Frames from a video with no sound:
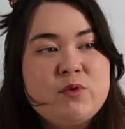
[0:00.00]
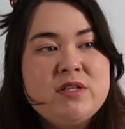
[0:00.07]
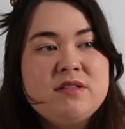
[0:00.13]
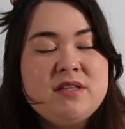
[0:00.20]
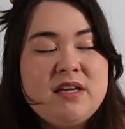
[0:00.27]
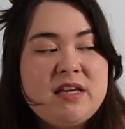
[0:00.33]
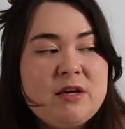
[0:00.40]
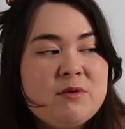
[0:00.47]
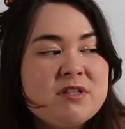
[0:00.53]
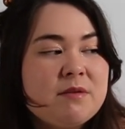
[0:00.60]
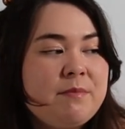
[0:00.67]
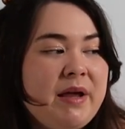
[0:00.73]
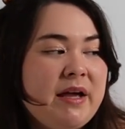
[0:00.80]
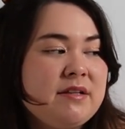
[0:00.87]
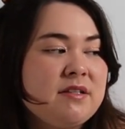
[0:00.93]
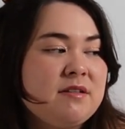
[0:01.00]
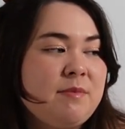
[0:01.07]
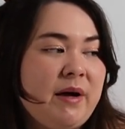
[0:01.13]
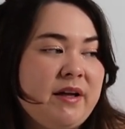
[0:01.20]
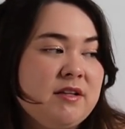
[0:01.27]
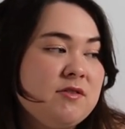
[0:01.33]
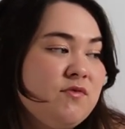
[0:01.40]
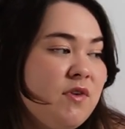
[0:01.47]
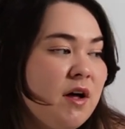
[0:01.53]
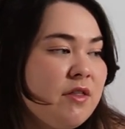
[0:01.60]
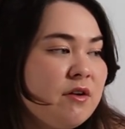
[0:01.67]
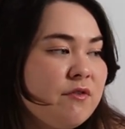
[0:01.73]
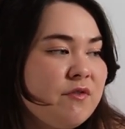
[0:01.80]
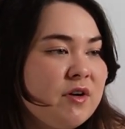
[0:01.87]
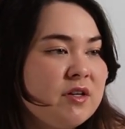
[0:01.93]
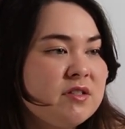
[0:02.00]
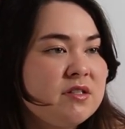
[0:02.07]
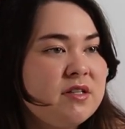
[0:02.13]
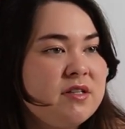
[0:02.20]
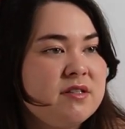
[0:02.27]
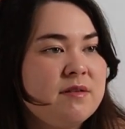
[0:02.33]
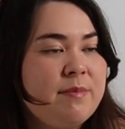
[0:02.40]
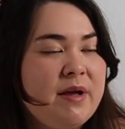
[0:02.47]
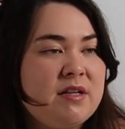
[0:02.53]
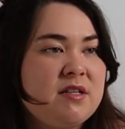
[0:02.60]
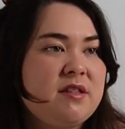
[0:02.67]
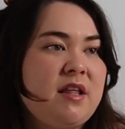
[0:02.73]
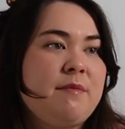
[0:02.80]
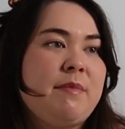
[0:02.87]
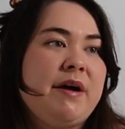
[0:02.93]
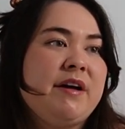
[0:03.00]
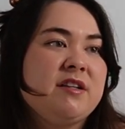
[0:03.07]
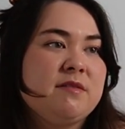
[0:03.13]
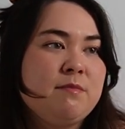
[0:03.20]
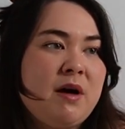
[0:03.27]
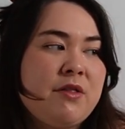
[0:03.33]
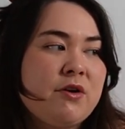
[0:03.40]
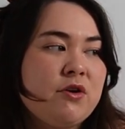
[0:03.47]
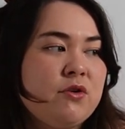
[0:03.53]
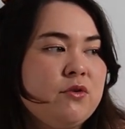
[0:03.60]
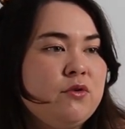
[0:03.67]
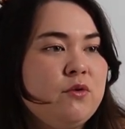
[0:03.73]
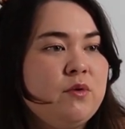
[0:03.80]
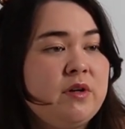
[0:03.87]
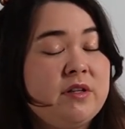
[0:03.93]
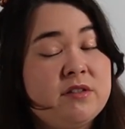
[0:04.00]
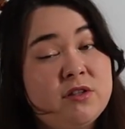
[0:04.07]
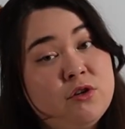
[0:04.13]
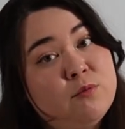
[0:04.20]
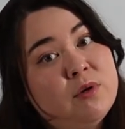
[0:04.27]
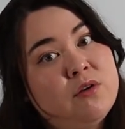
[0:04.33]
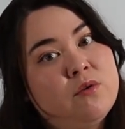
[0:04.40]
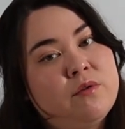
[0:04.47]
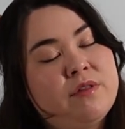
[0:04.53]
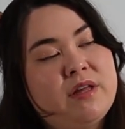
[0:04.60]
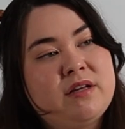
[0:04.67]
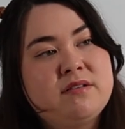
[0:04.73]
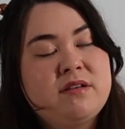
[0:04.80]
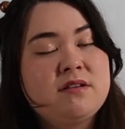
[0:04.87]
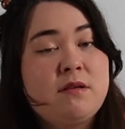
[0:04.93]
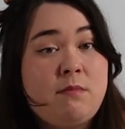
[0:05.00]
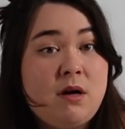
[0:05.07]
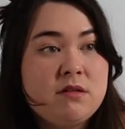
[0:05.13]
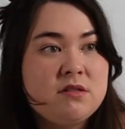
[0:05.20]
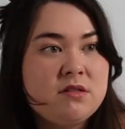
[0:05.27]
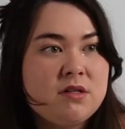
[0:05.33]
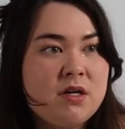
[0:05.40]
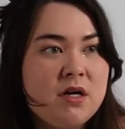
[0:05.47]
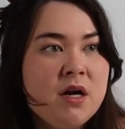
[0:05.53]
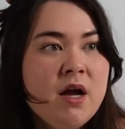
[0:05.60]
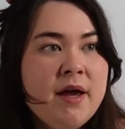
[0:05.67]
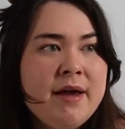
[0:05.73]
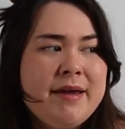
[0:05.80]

we see he was abandoned by his father first he's abandoned then by his mother who is human who thinks he's a monster